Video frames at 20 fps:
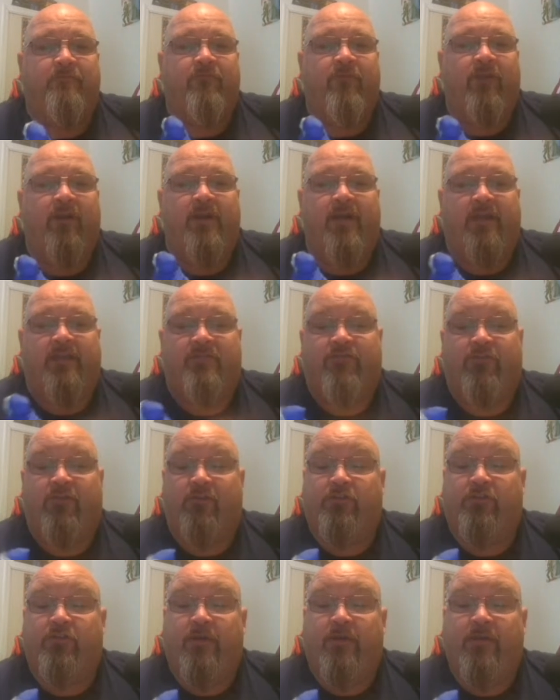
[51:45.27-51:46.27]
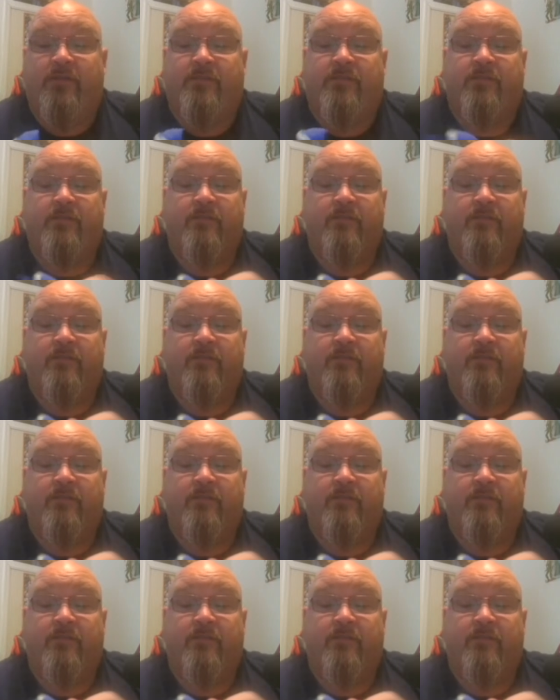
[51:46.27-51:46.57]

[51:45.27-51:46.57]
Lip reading: Very nice feel to it.